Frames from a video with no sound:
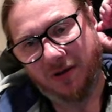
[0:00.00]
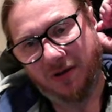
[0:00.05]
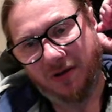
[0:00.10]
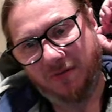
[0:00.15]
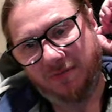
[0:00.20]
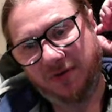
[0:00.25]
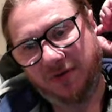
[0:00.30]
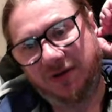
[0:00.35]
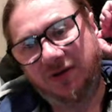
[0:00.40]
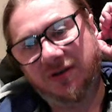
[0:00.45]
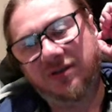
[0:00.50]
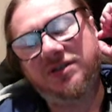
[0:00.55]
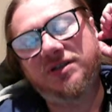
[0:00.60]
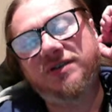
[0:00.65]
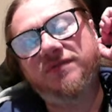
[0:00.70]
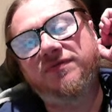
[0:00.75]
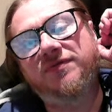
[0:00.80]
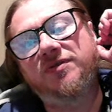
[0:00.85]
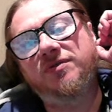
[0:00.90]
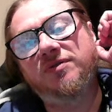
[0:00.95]
Because
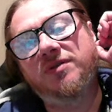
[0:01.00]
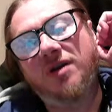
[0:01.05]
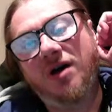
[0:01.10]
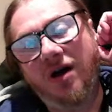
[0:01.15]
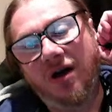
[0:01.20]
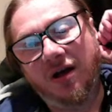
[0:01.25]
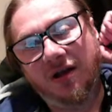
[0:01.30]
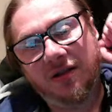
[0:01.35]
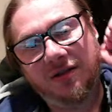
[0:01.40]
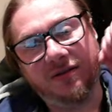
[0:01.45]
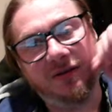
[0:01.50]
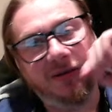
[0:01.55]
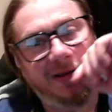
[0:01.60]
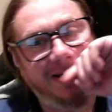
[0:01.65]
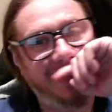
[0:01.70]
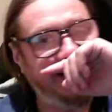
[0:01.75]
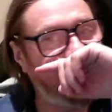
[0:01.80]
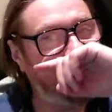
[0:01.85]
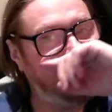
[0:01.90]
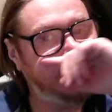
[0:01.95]
if you're not,
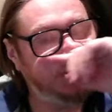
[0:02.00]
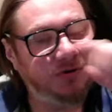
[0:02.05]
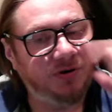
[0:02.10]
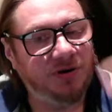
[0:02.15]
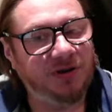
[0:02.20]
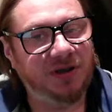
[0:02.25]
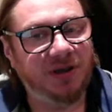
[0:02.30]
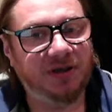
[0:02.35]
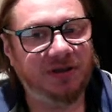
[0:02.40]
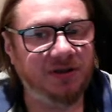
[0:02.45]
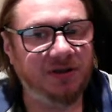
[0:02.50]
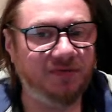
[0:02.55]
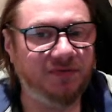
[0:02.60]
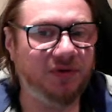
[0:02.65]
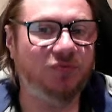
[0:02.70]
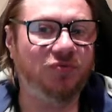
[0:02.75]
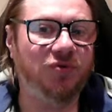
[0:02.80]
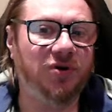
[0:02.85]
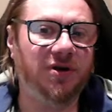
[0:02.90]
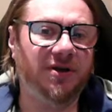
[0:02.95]
it's going to get even
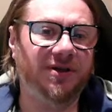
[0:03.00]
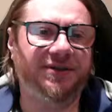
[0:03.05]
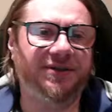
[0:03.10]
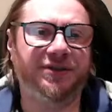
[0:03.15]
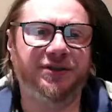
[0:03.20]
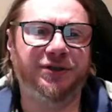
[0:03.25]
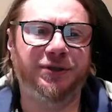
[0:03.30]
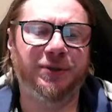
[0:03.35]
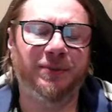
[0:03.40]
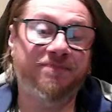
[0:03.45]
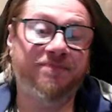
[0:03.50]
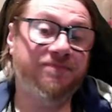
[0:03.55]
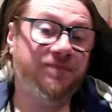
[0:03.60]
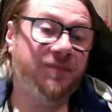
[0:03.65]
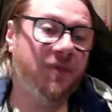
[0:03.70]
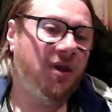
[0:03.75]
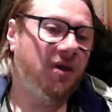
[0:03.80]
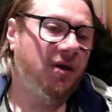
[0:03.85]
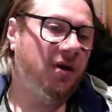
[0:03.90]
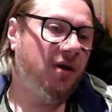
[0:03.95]
worse.
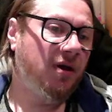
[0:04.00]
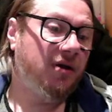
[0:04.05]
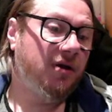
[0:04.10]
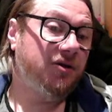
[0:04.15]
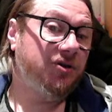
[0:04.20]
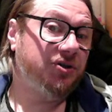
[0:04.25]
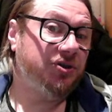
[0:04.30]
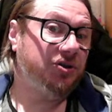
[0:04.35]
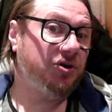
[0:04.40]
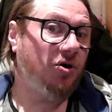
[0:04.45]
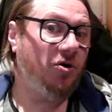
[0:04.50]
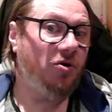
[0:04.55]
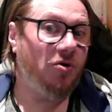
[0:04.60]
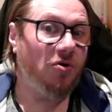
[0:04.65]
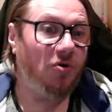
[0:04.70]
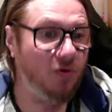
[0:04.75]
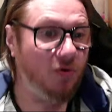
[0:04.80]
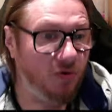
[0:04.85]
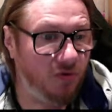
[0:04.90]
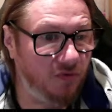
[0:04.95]

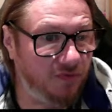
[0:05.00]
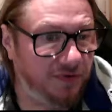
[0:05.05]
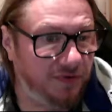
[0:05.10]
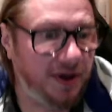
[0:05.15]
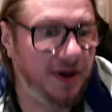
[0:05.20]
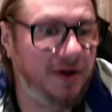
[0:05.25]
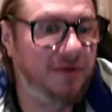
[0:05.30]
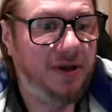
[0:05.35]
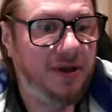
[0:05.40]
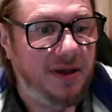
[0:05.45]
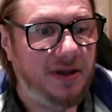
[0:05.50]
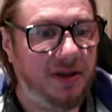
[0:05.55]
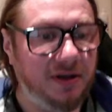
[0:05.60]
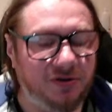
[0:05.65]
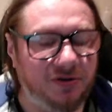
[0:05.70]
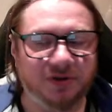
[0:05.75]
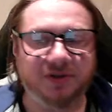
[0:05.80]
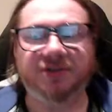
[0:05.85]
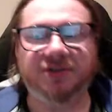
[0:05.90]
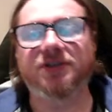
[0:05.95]
So very
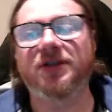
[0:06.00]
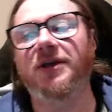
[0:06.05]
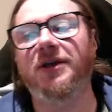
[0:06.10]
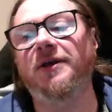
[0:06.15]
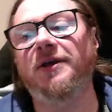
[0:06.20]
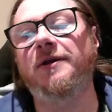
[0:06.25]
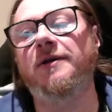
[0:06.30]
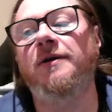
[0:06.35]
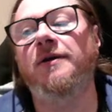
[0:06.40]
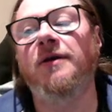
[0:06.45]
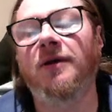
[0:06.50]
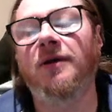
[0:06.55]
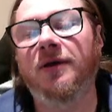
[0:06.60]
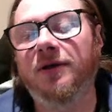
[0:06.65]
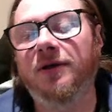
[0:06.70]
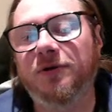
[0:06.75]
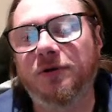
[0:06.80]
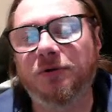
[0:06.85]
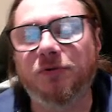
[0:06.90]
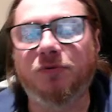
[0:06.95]
interesting.
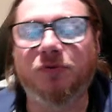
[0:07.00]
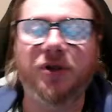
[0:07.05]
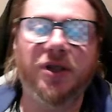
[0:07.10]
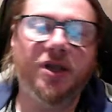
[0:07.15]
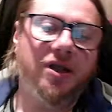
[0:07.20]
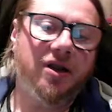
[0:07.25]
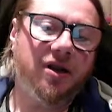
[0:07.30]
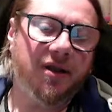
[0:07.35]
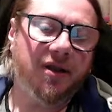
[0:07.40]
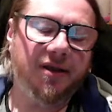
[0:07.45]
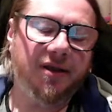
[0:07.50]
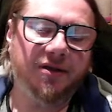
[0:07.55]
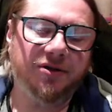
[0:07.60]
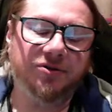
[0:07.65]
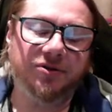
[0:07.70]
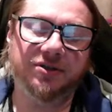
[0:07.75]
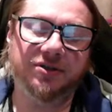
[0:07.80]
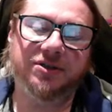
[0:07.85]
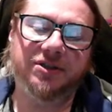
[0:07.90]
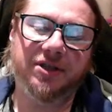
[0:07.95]
Really
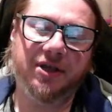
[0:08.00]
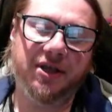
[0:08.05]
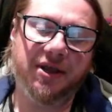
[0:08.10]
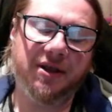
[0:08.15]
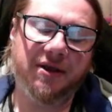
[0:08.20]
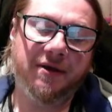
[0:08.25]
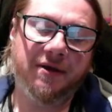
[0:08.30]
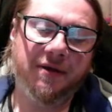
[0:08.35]
interesting